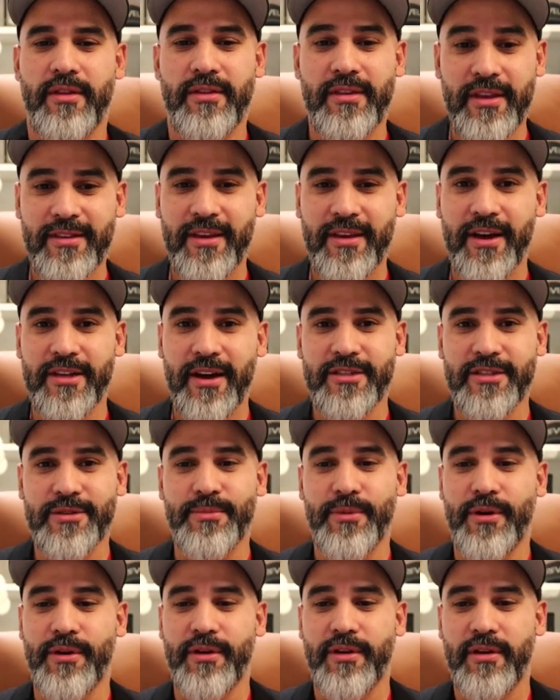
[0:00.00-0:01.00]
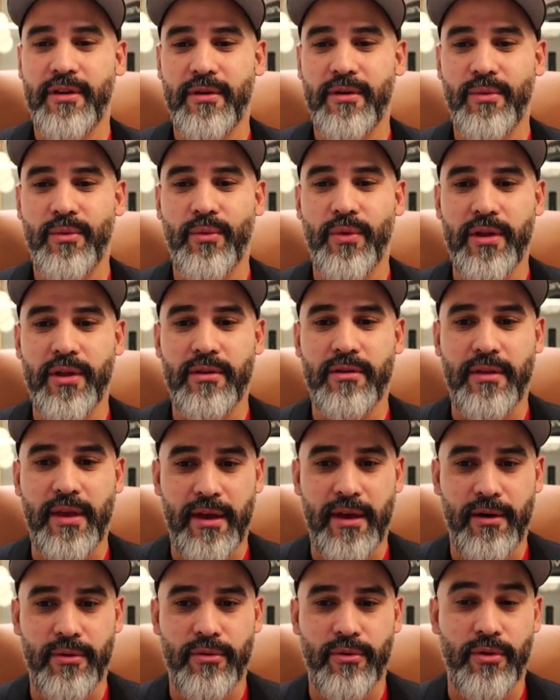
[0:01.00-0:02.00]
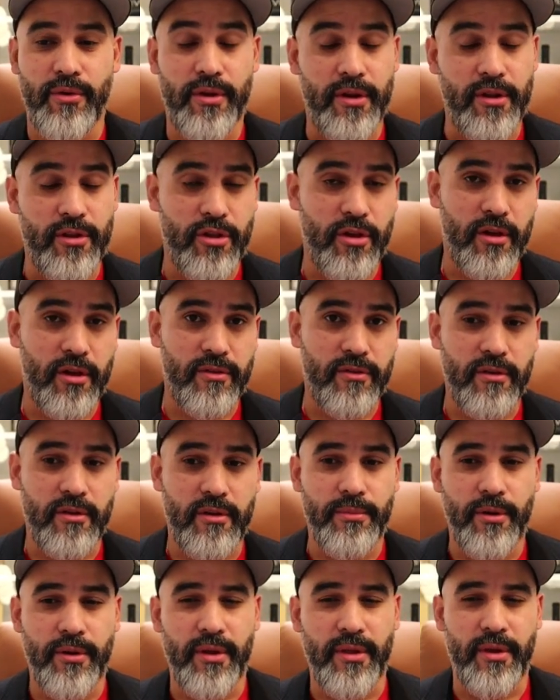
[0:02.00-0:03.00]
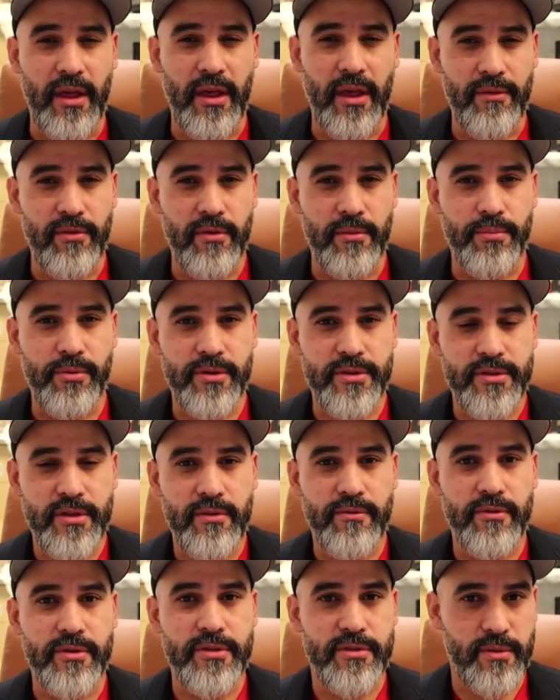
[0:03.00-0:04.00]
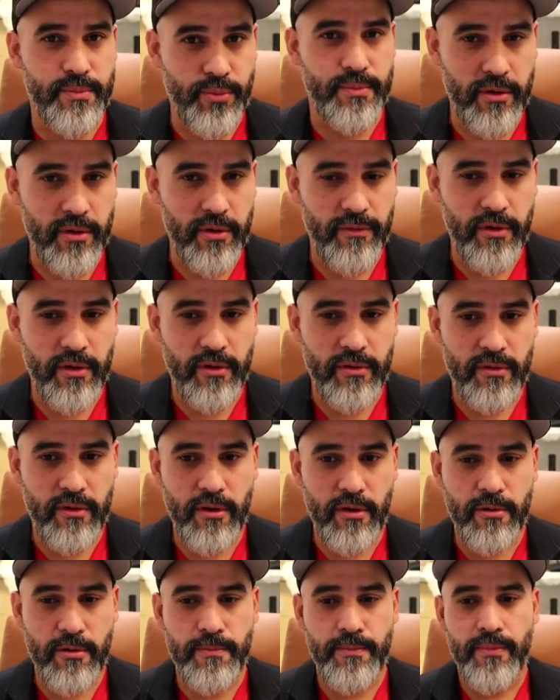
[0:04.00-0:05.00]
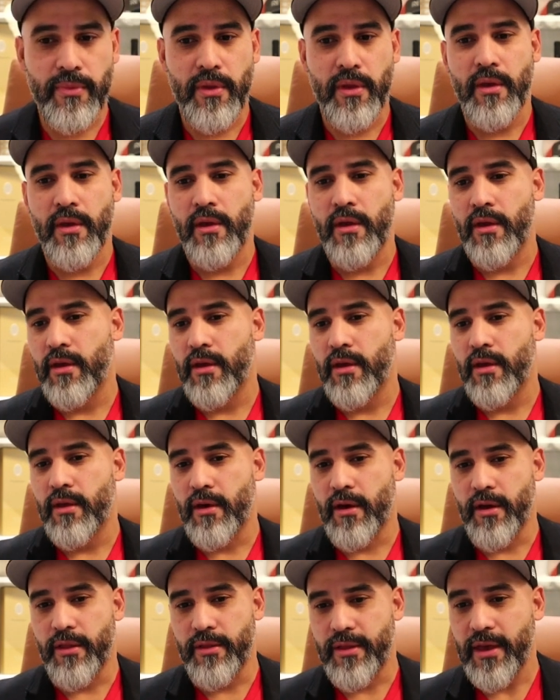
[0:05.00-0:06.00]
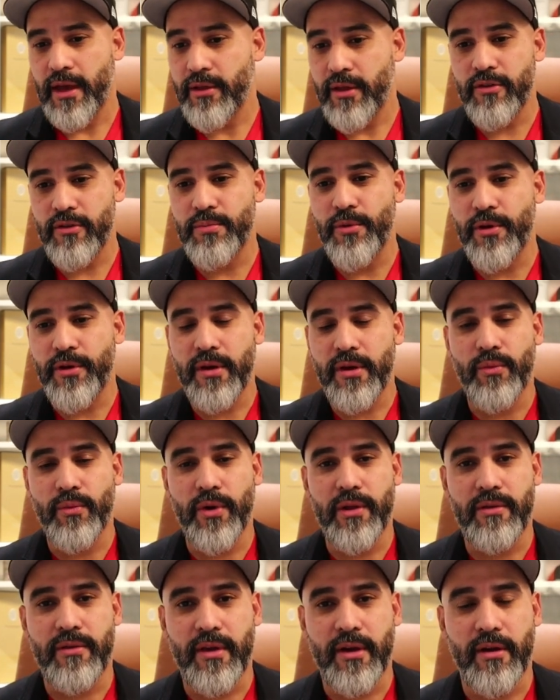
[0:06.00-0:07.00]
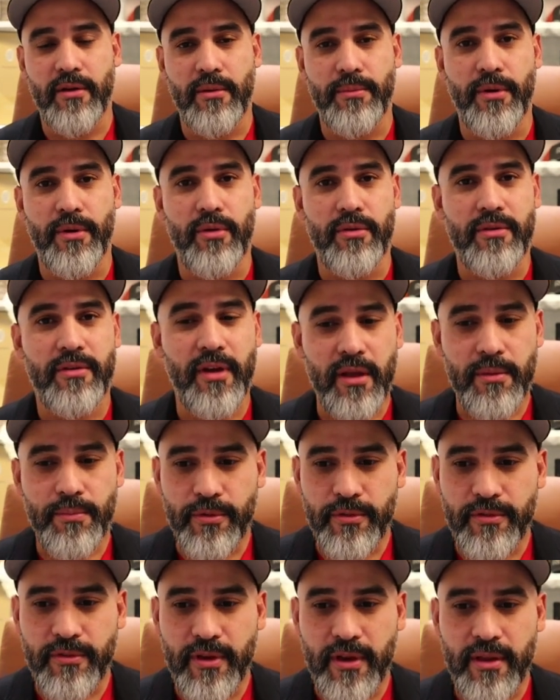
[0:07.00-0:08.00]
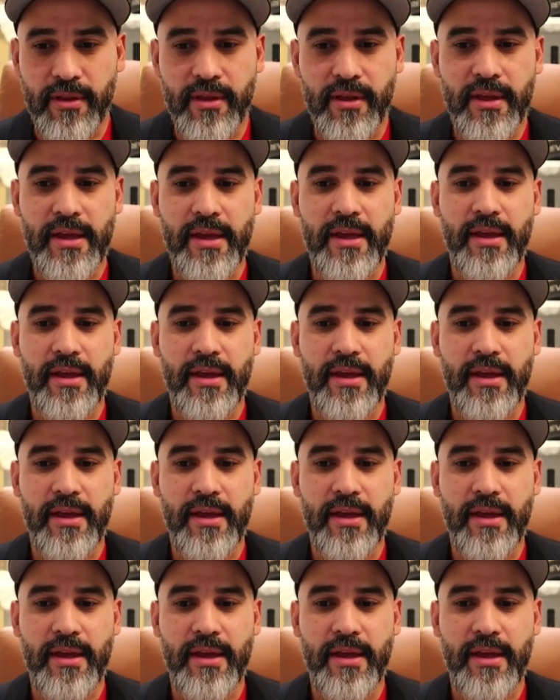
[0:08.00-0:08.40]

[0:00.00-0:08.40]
the detached market went down, or it adjusted about 11% versus the previous year. The townhouse market went down about 10%,